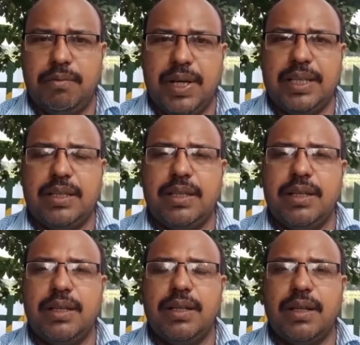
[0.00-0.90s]
bath
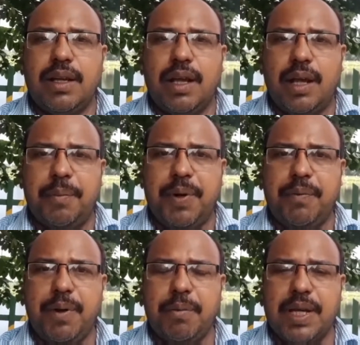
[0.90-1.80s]
and
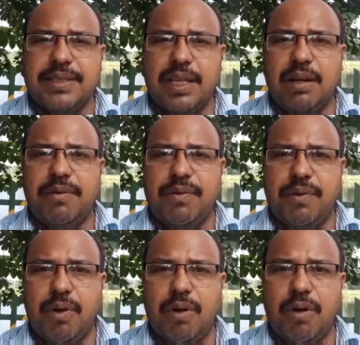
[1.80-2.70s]
prepare myself
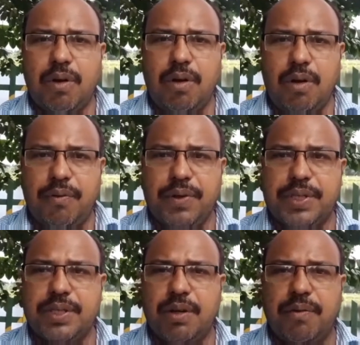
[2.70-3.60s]
for
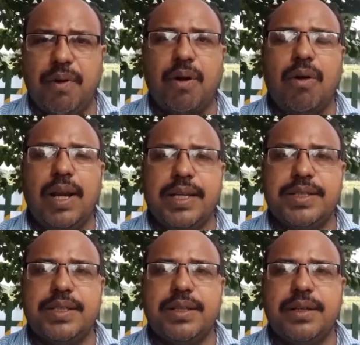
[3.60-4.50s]
office or for college.